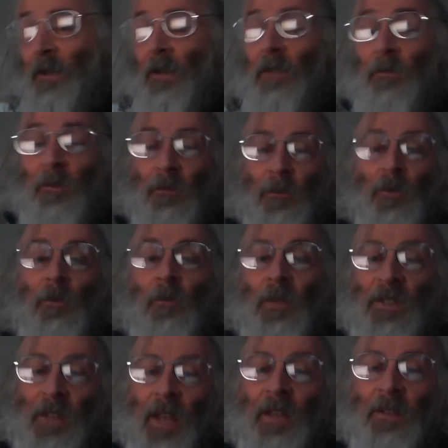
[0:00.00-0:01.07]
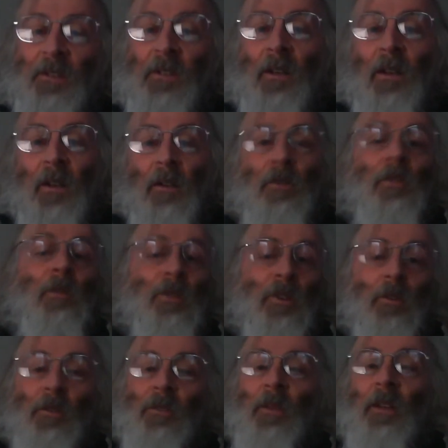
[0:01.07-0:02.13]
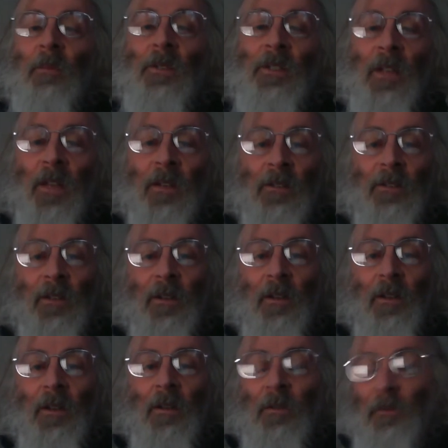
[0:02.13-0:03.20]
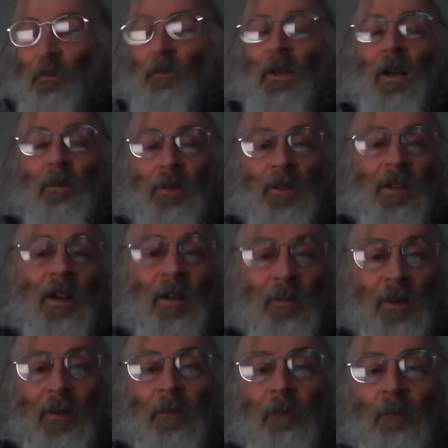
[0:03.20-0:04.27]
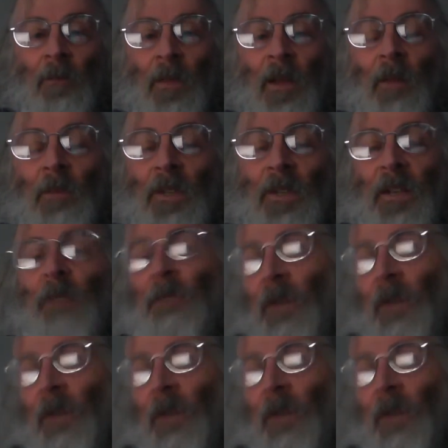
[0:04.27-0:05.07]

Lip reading: a few mistakes, humans always make mistakes from time to time, but if